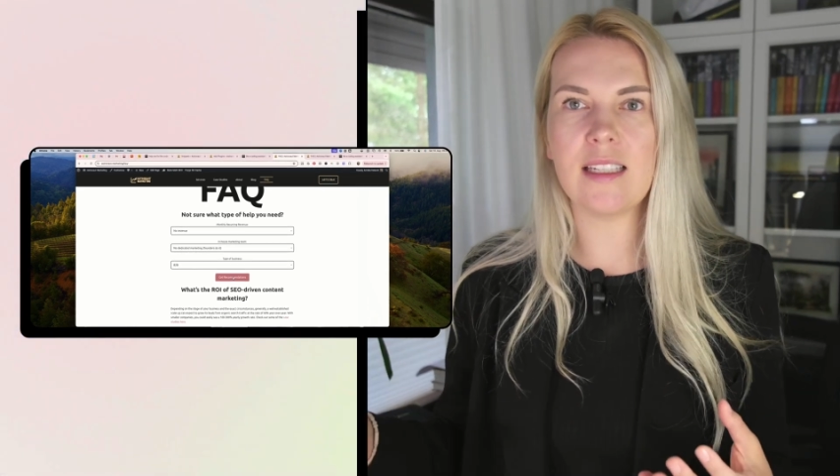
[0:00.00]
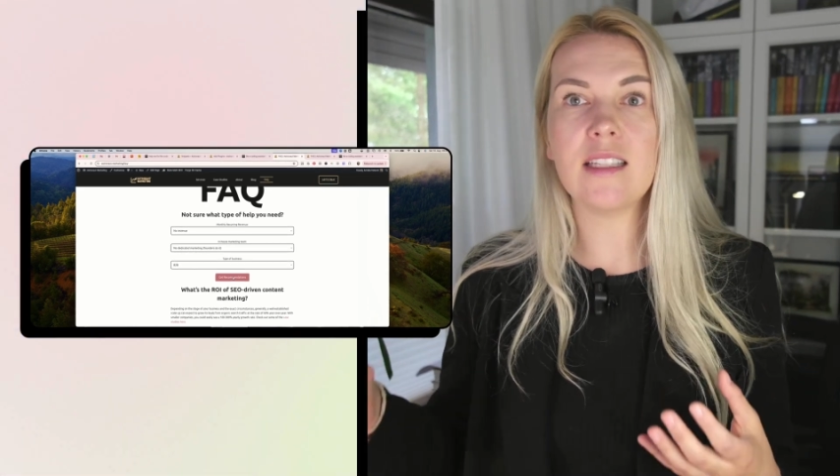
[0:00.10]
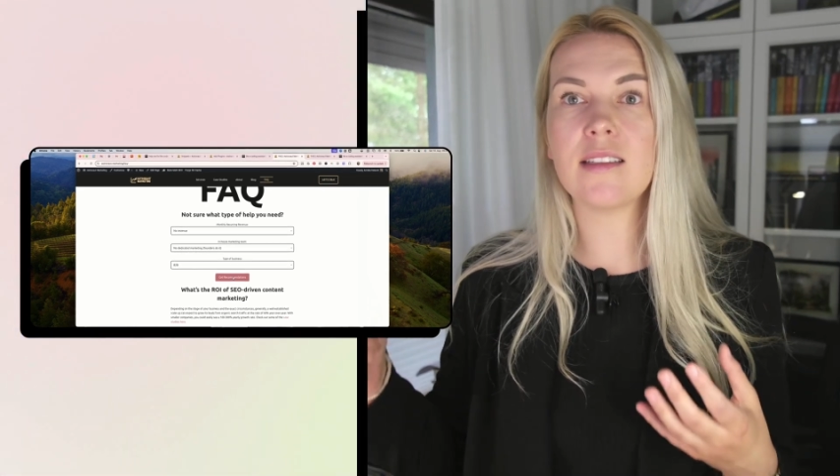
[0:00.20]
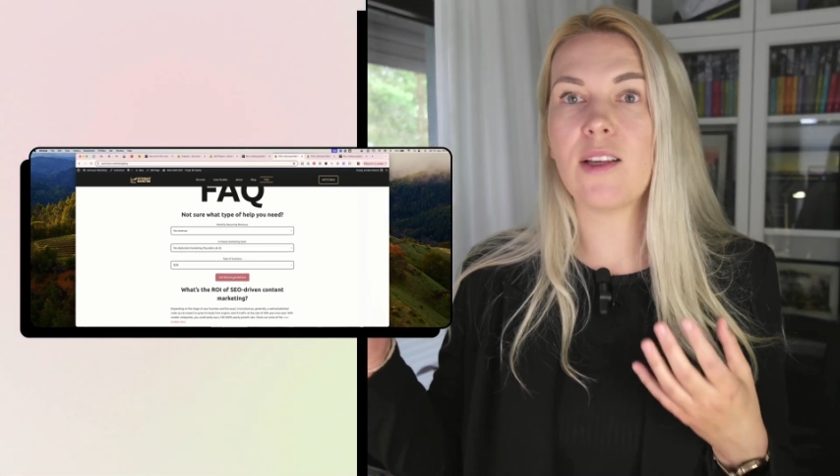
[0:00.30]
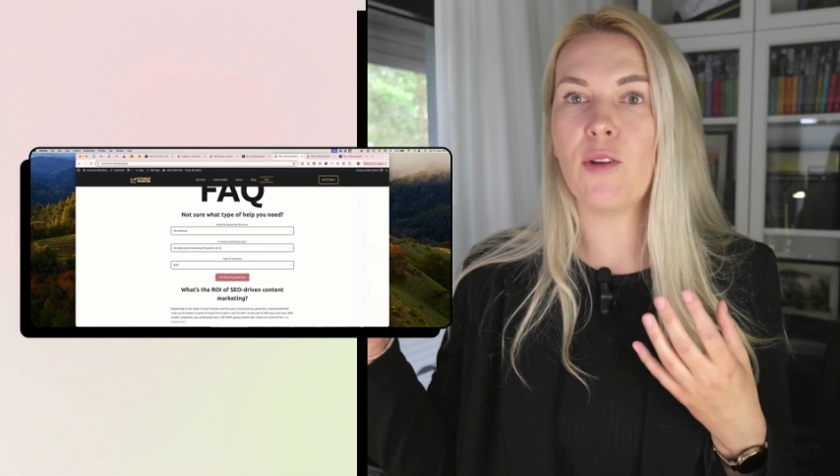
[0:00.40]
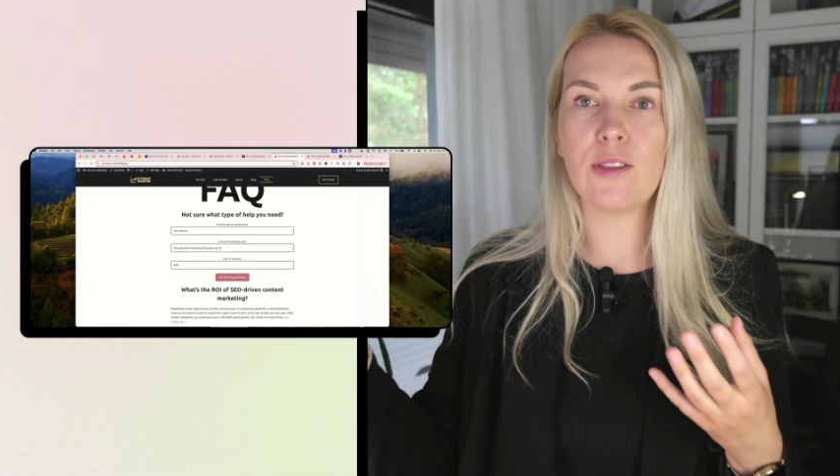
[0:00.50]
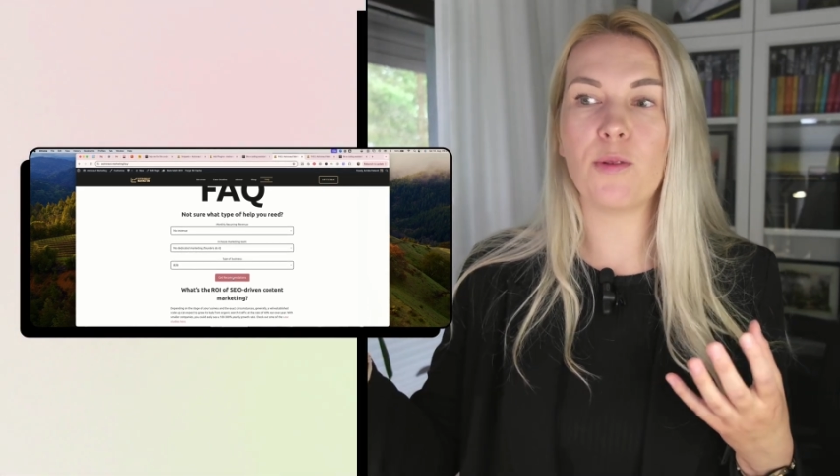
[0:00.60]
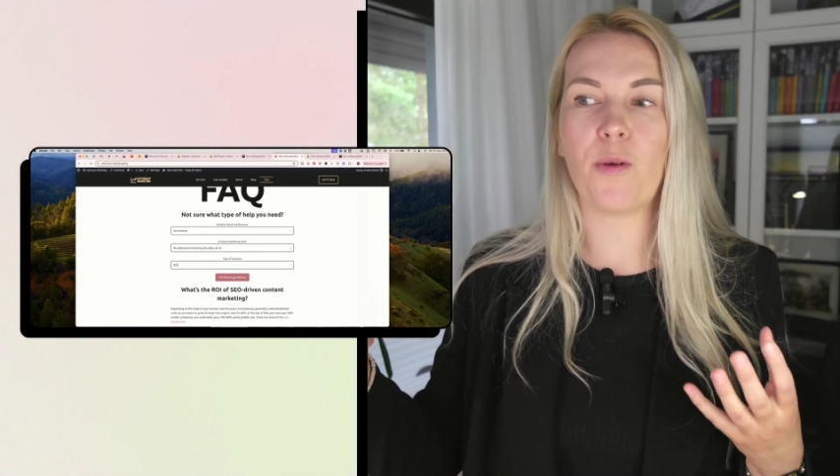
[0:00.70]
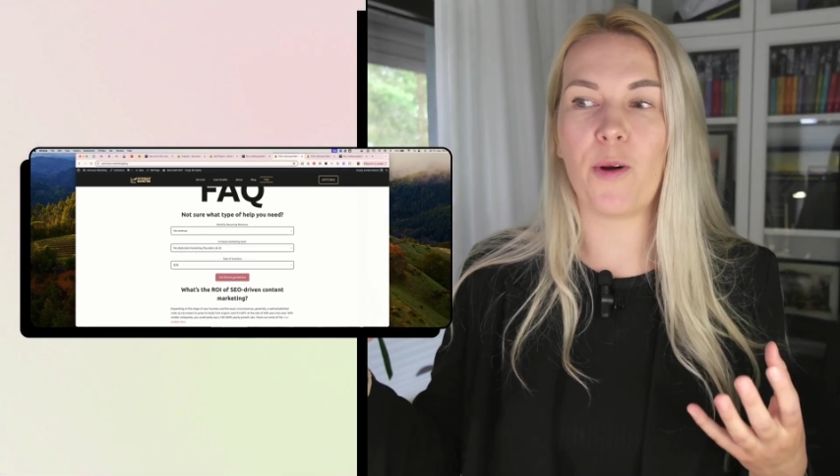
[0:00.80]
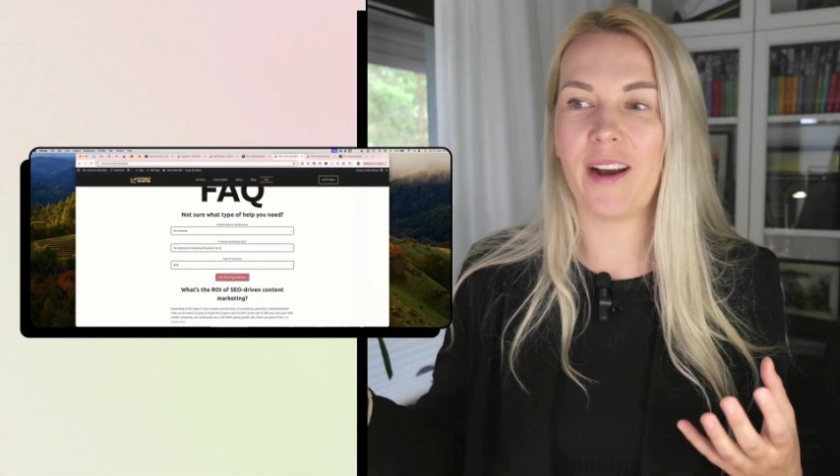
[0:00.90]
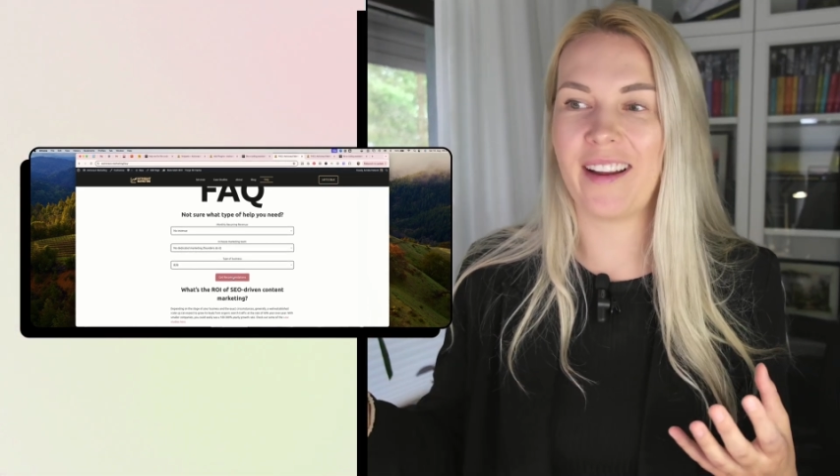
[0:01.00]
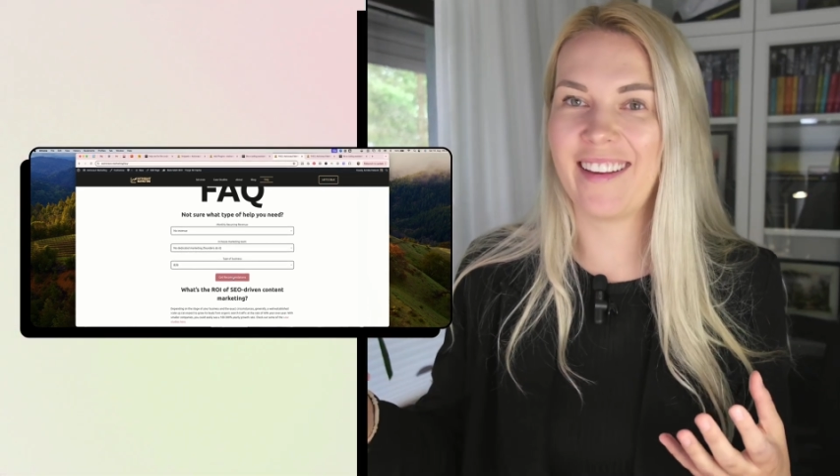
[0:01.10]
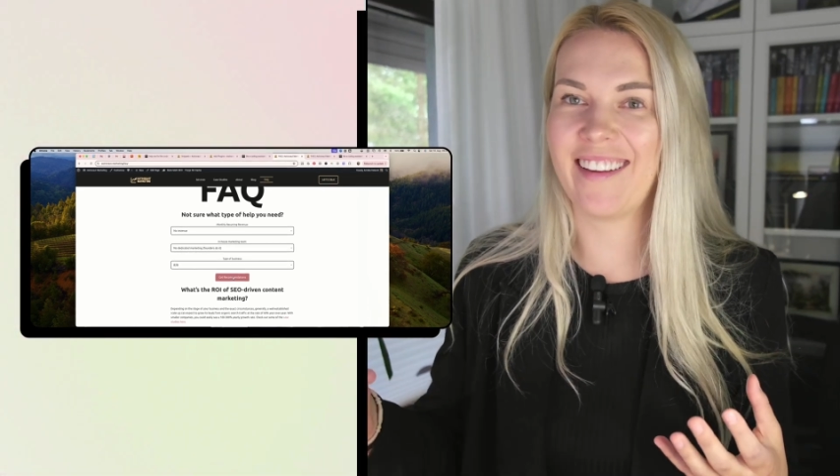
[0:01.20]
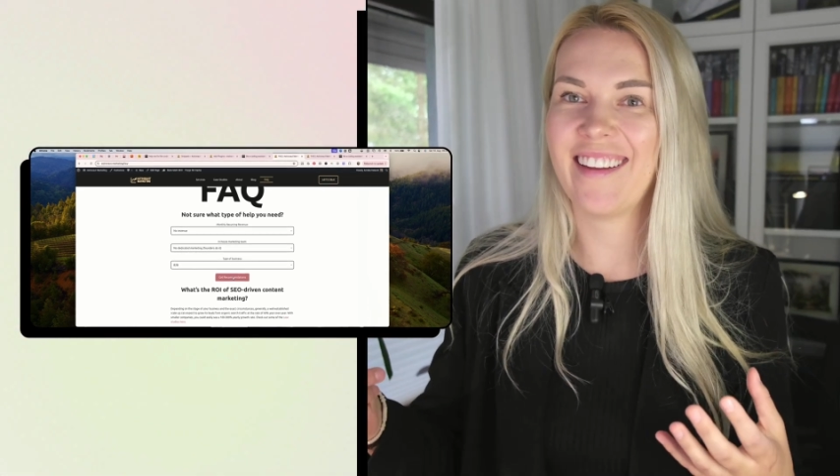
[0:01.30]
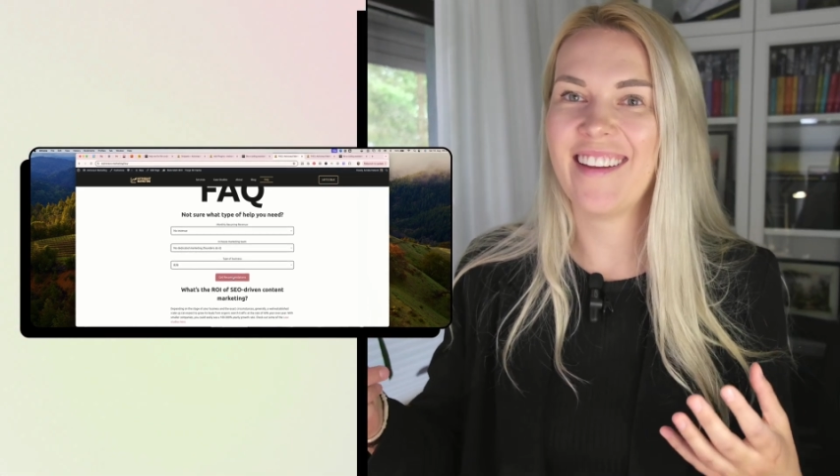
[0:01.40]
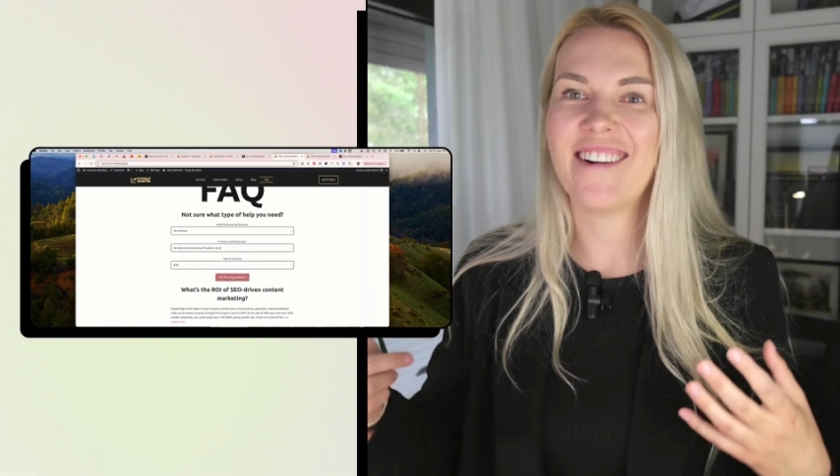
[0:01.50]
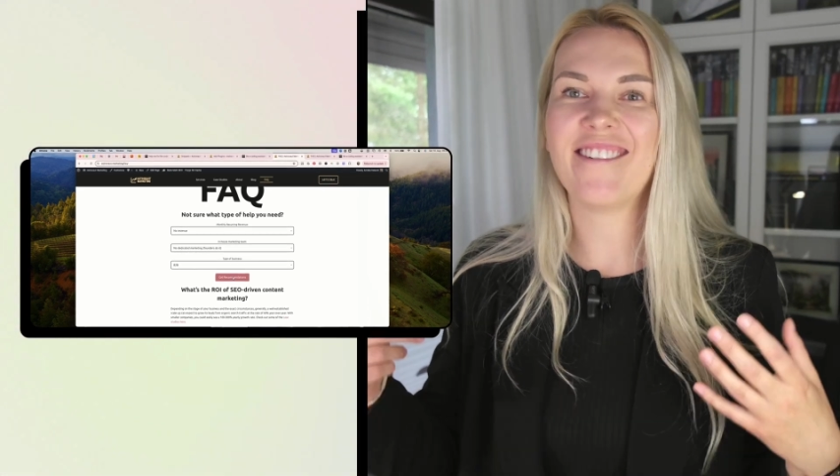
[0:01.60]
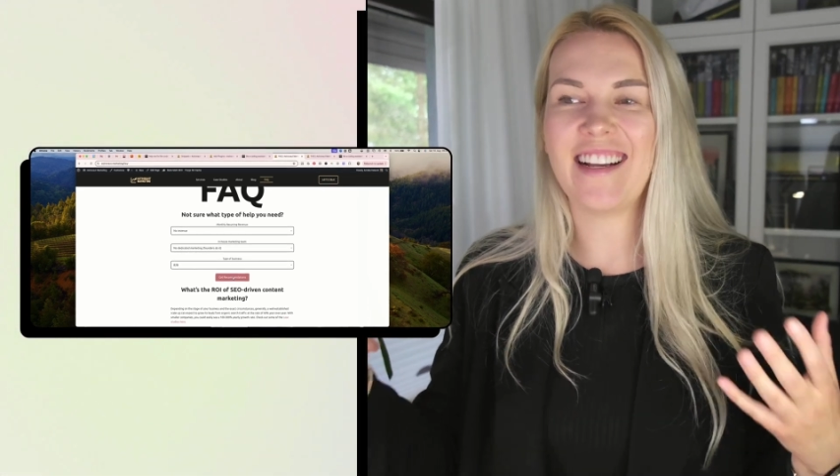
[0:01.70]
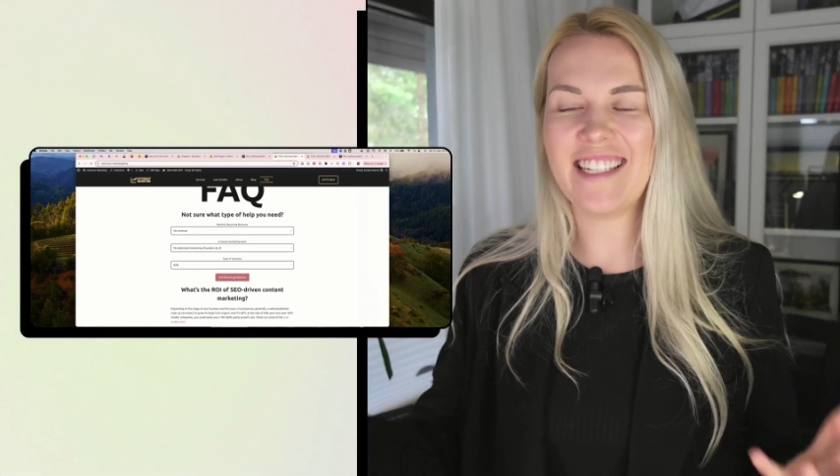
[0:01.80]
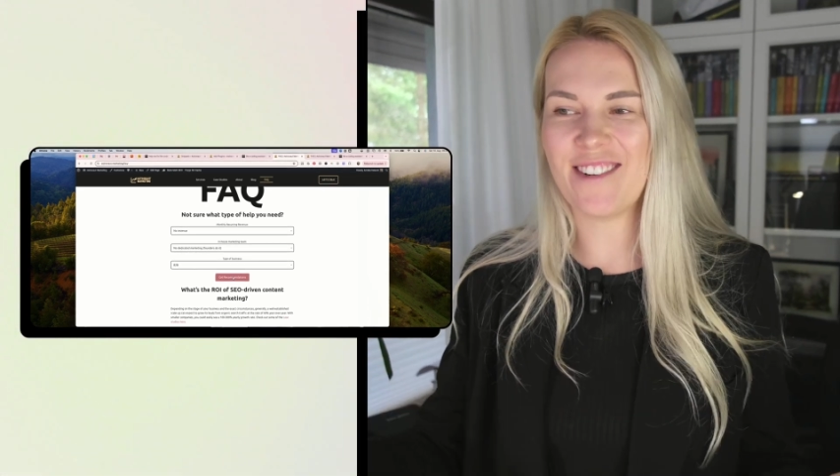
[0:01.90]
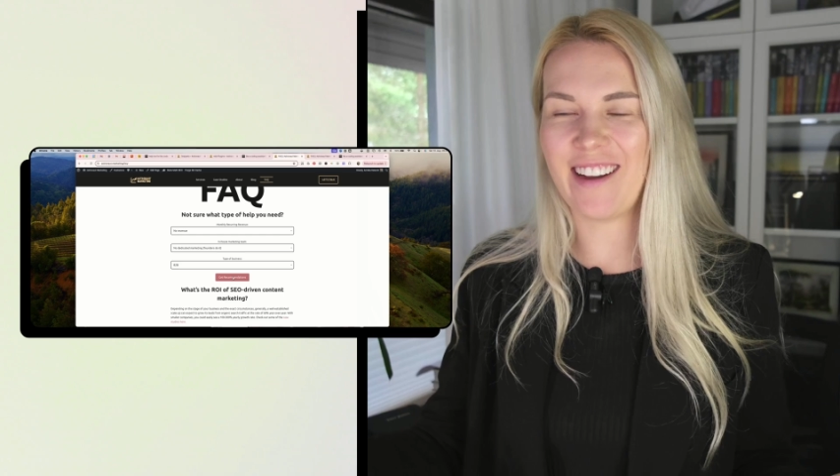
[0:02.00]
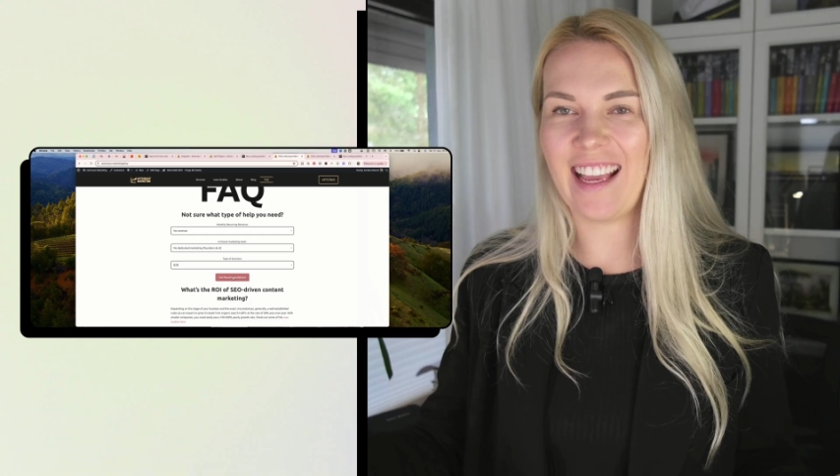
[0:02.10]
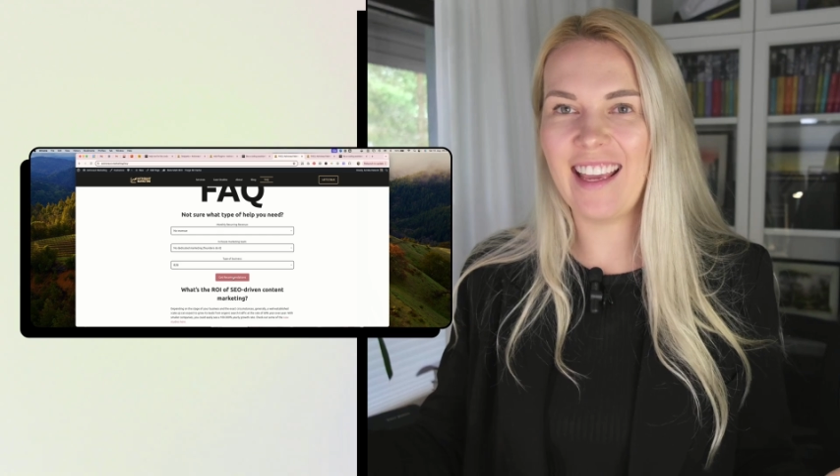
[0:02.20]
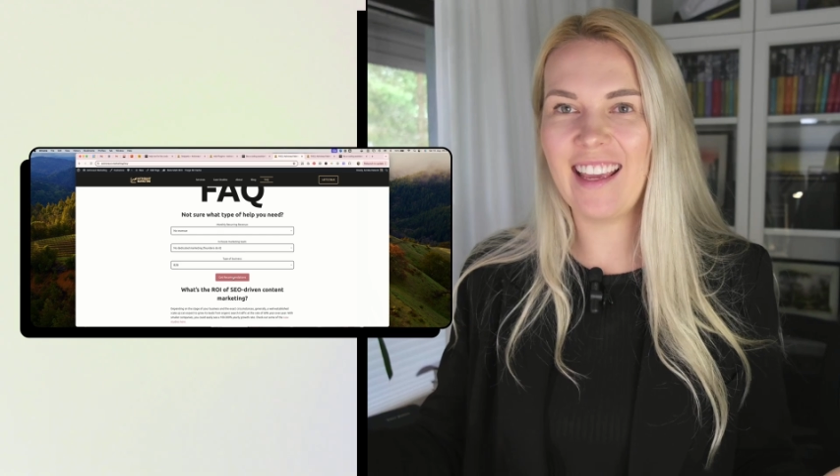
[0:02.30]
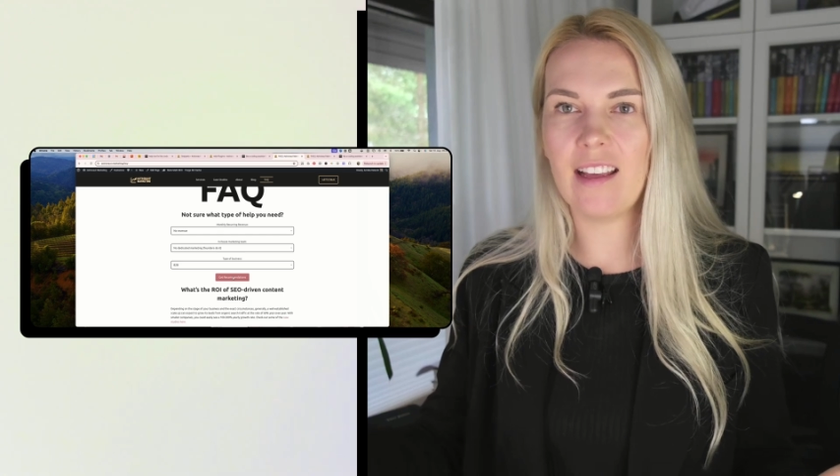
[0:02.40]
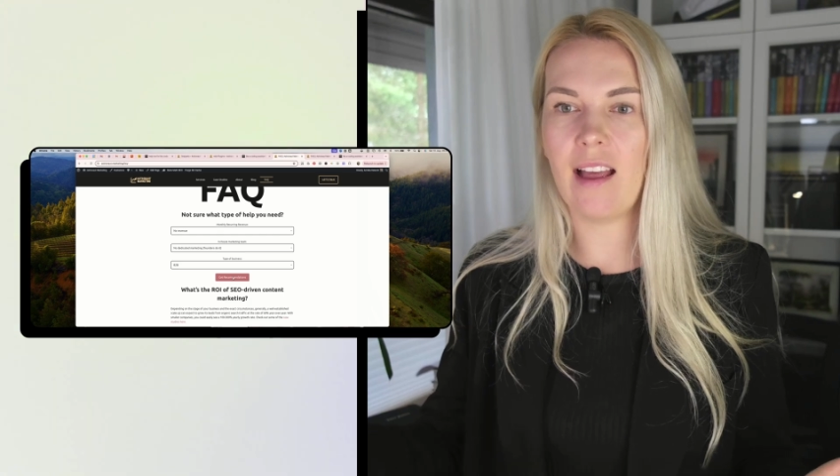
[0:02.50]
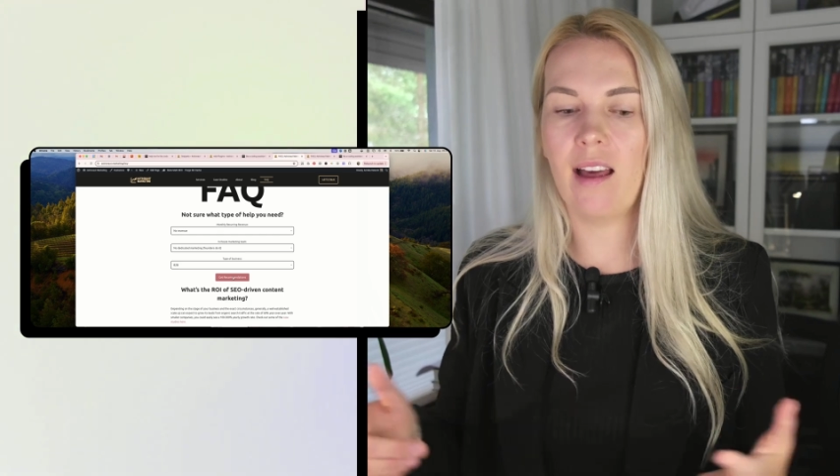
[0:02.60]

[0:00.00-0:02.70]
it's going to work right away.